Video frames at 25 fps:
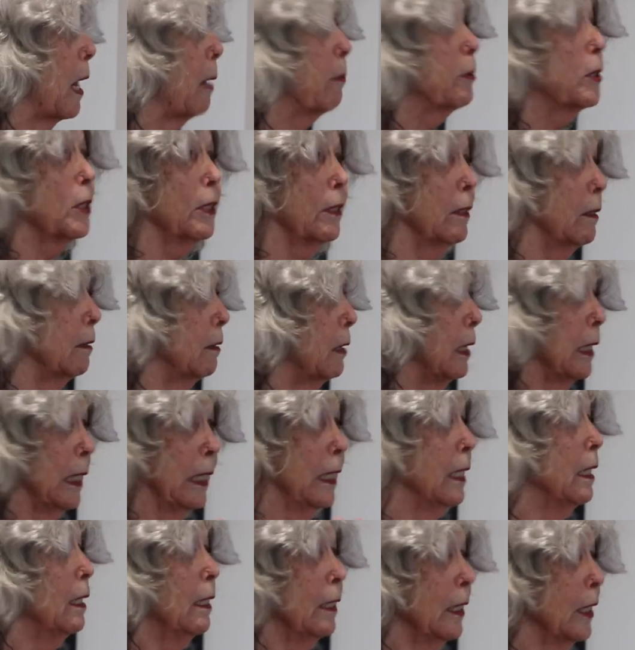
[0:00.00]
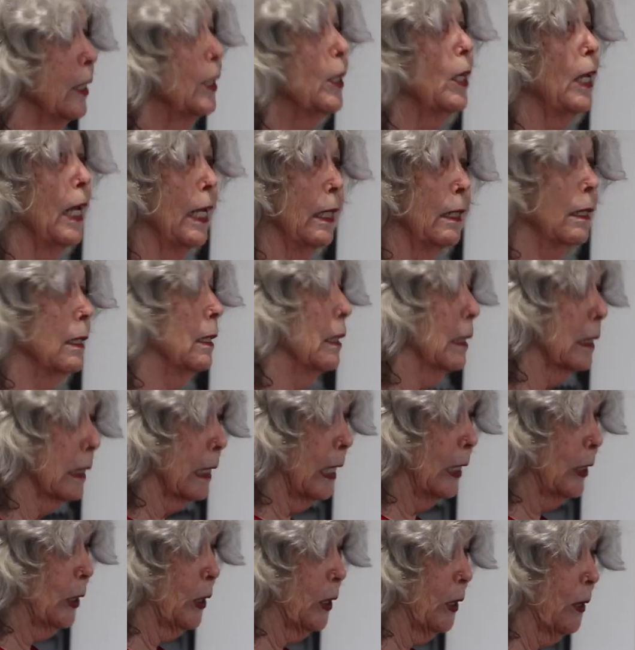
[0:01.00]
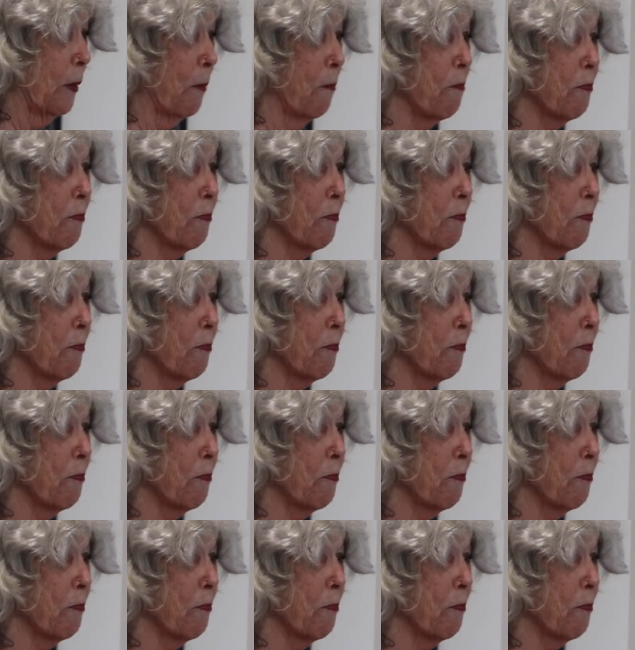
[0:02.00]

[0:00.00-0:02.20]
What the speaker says: absolutely end the discussion.